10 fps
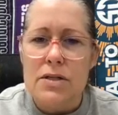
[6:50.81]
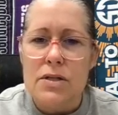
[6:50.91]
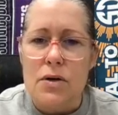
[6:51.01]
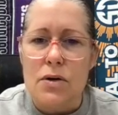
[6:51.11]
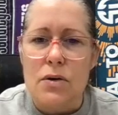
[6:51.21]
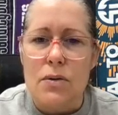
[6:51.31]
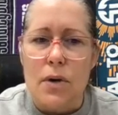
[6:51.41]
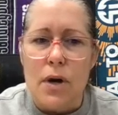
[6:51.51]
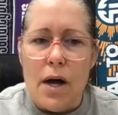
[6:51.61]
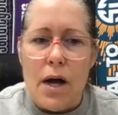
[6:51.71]

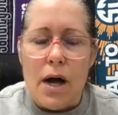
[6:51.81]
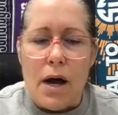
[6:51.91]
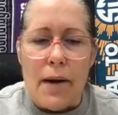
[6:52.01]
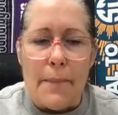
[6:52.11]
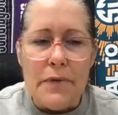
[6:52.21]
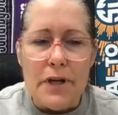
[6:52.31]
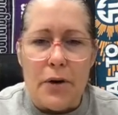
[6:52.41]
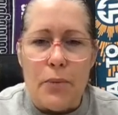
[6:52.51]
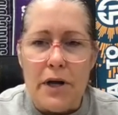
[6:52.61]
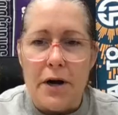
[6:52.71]
So,
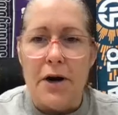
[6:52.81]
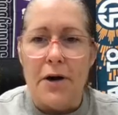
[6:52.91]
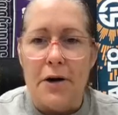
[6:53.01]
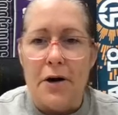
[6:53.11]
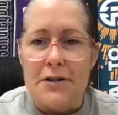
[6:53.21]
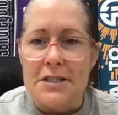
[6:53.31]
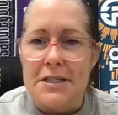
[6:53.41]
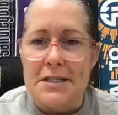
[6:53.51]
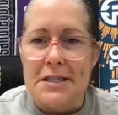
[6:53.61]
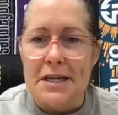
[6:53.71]
we are all
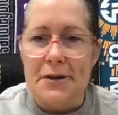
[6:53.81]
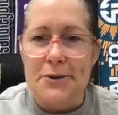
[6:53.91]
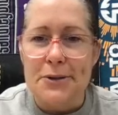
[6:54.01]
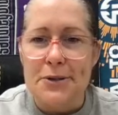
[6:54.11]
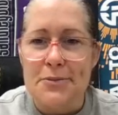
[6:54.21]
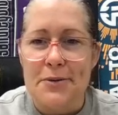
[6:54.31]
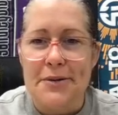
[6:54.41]
season ticket holders.